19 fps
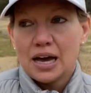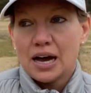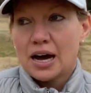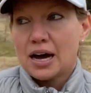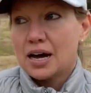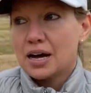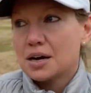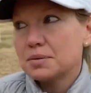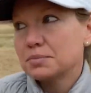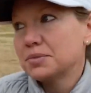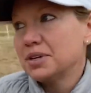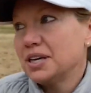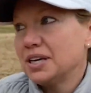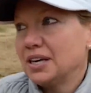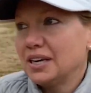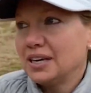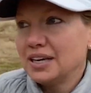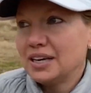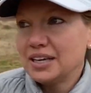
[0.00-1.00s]
Um,
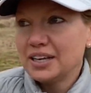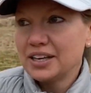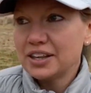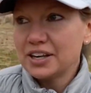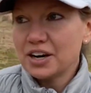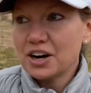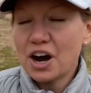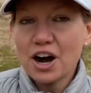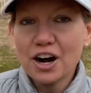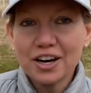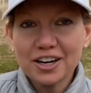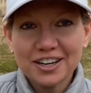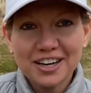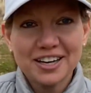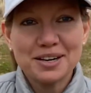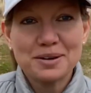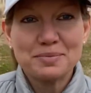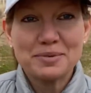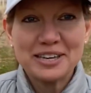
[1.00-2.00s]
there are going to